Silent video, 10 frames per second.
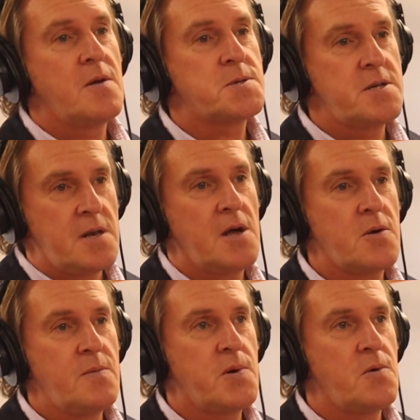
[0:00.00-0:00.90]
obviously
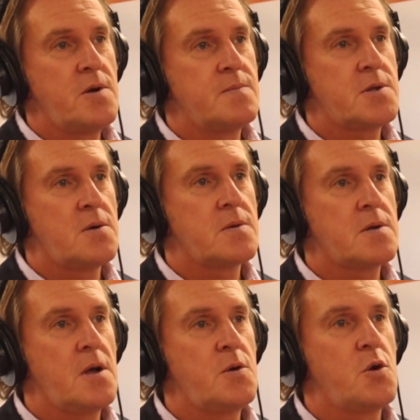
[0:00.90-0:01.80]

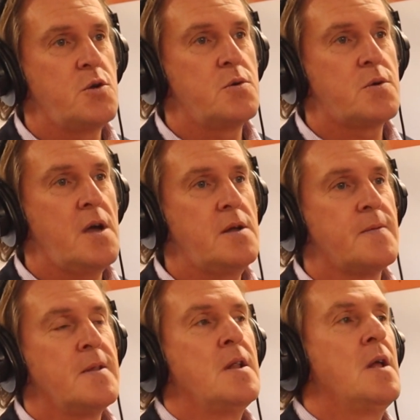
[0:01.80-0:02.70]
logoemporium.co.uk.
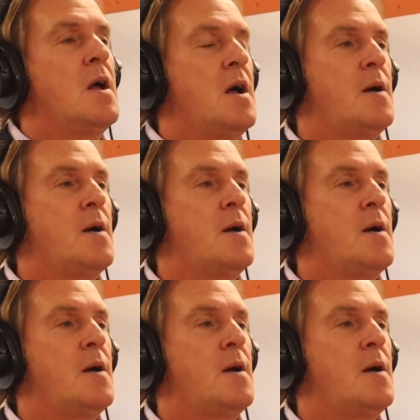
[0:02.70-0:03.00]
That's it. Yeah.